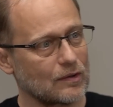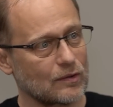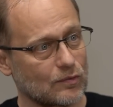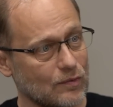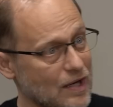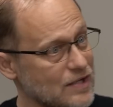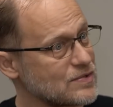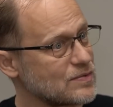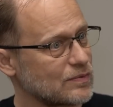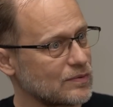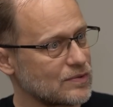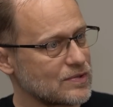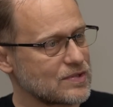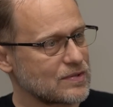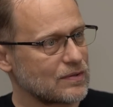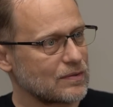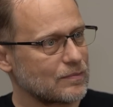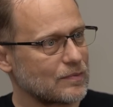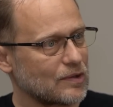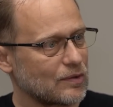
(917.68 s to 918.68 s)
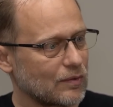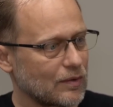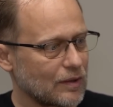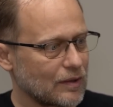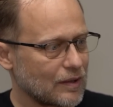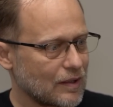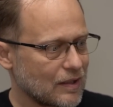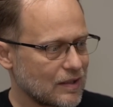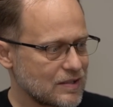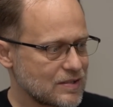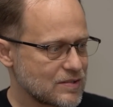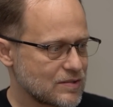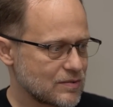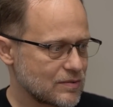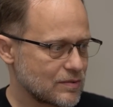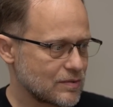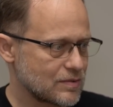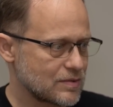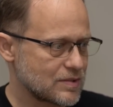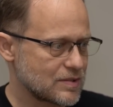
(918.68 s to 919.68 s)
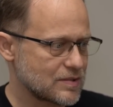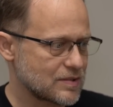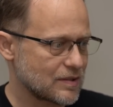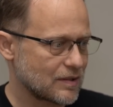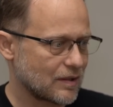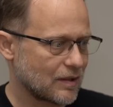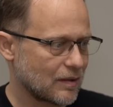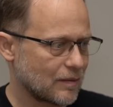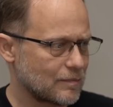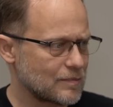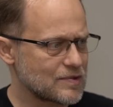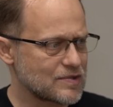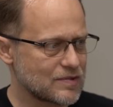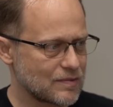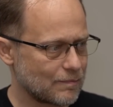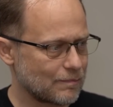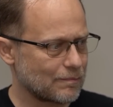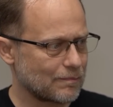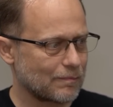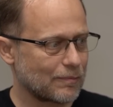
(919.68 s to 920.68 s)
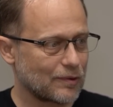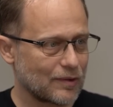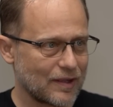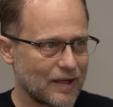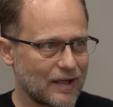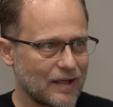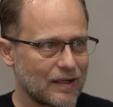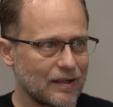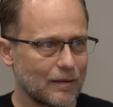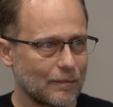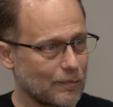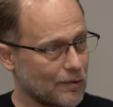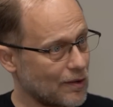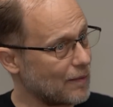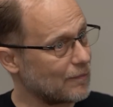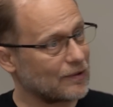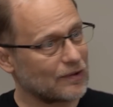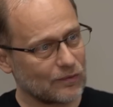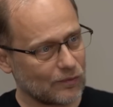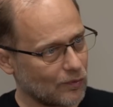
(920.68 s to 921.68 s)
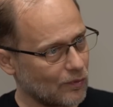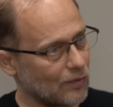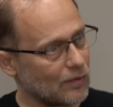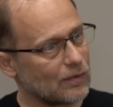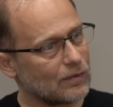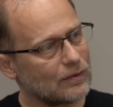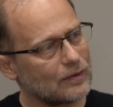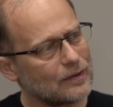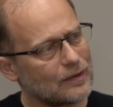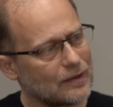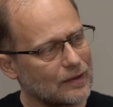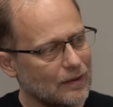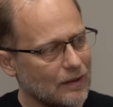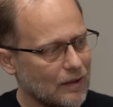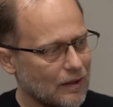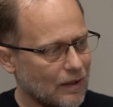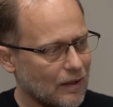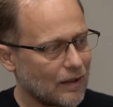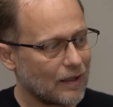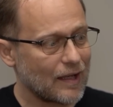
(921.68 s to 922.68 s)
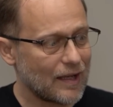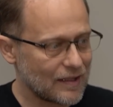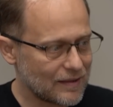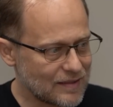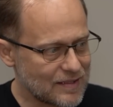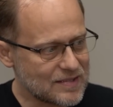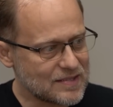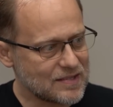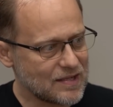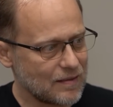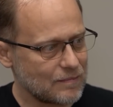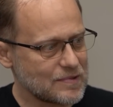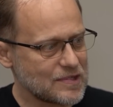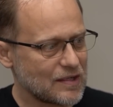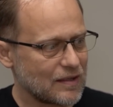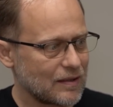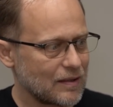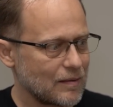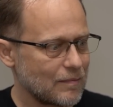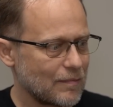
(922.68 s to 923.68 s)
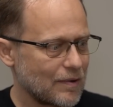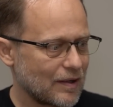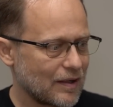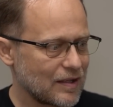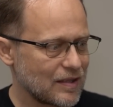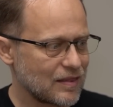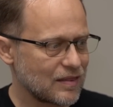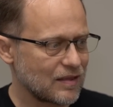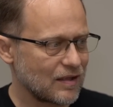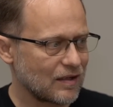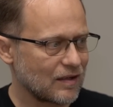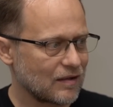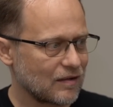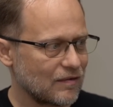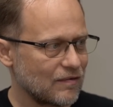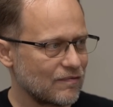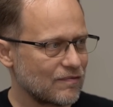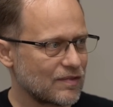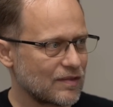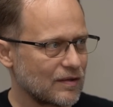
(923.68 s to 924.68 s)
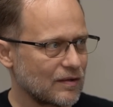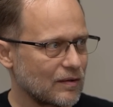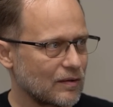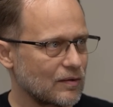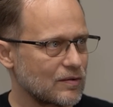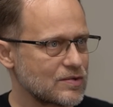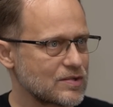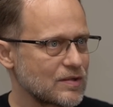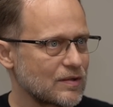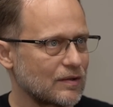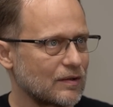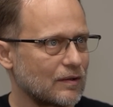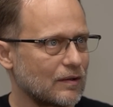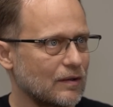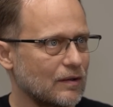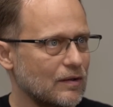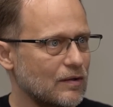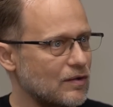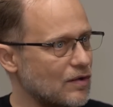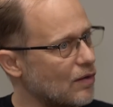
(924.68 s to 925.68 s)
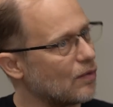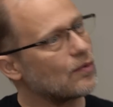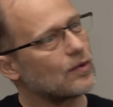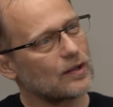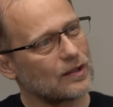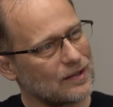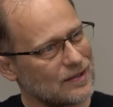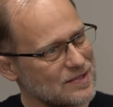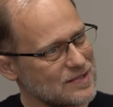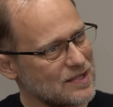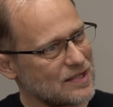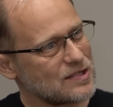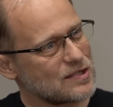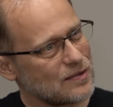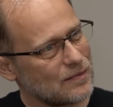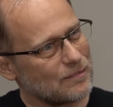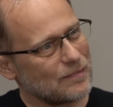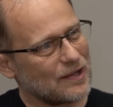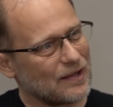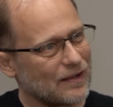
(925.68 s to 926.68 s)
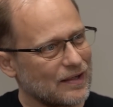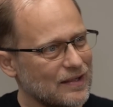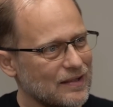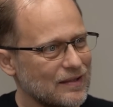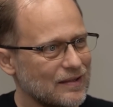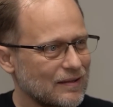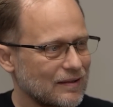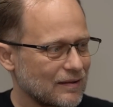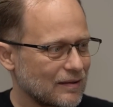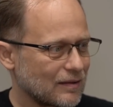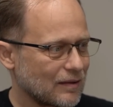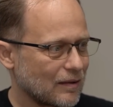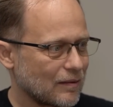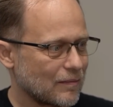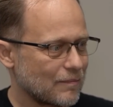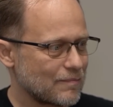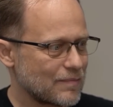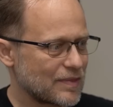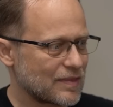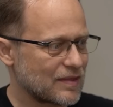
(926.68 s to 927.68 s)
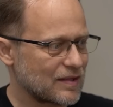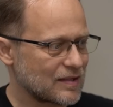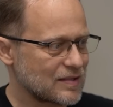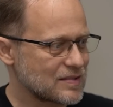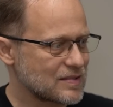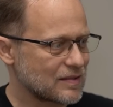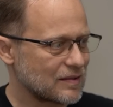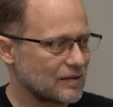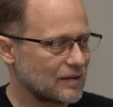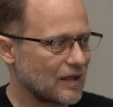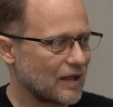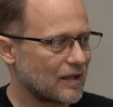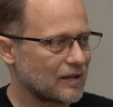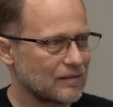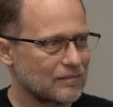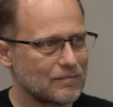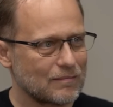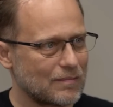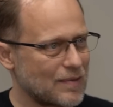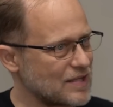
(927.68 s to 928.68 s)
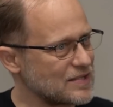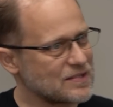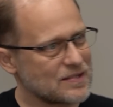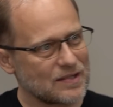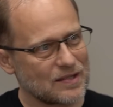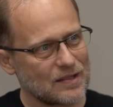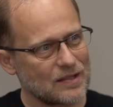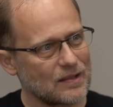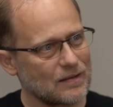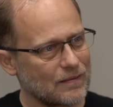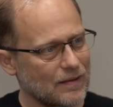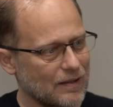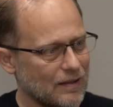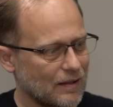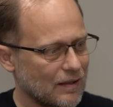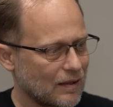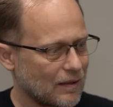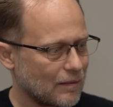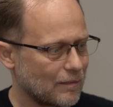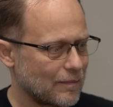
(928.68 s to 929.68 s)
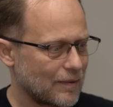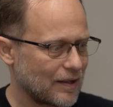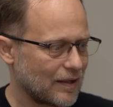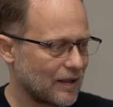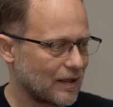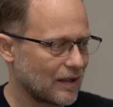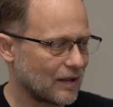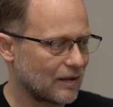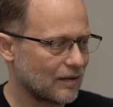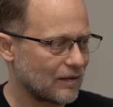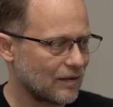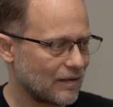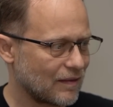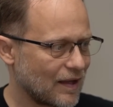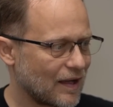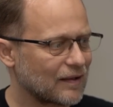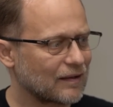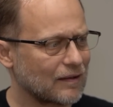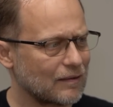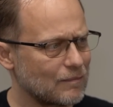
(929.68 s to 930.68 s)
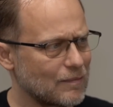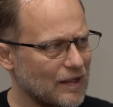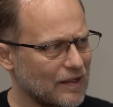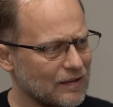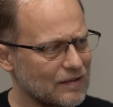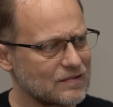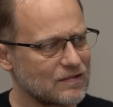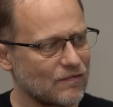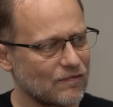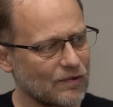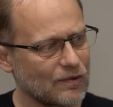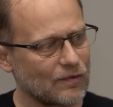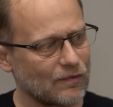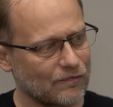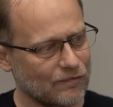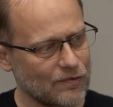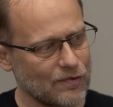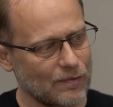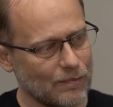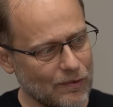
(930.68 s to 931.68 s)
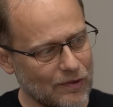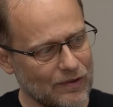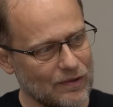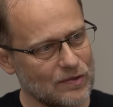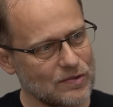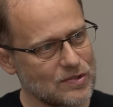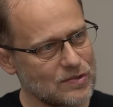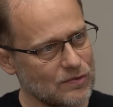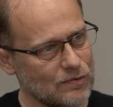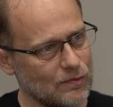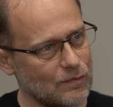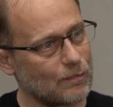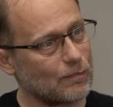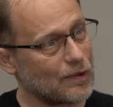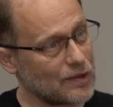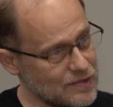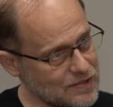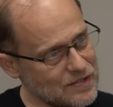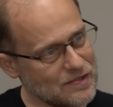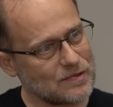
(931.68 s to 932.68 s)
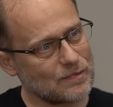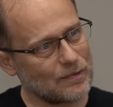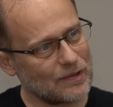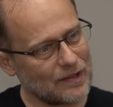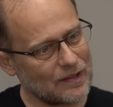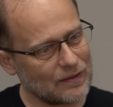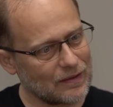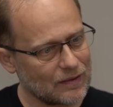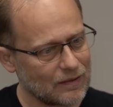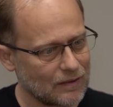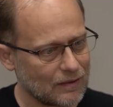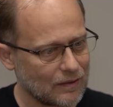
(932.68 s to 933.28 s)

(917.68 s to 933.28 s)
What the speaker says: grassroots tournament organizers to play a prominent role. At the same time, I think if there's no organization behind it, things can get messy, and that can make it difficult for the players who participate